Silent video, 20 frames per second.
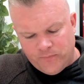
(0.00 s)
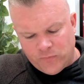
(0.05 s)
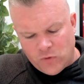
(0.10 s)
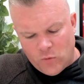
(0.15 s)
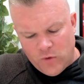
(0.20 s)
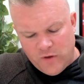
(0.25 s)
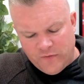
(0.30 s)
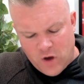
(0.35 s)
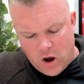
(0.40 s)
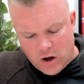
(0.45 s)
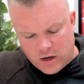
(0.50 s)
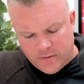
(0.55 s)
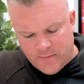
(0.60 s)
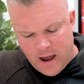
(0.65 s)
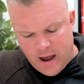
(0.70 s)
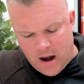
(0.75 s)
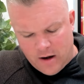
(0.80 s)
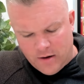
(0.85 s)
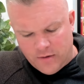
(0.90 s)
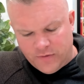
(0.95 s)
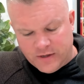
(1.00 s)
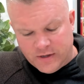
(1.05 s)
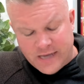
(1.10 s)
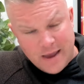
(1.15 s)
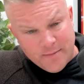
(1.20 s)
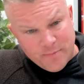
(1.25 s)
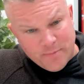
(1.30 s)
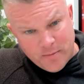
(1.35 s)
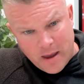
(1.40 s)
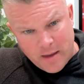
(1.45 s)
We've talked about the
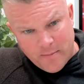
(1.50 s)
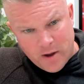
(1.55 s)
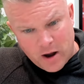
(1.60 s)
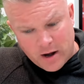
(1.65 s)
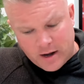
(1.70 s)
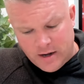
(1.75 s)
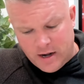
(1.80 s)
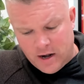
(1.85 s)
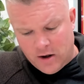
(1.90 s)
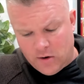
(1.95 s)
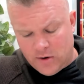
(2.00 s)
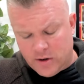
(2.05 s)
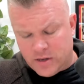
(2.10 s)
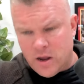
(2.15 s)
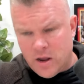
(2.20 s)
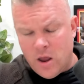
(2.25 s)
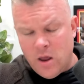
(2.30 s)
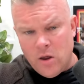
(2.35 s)
Tampa Bay Buccaneers.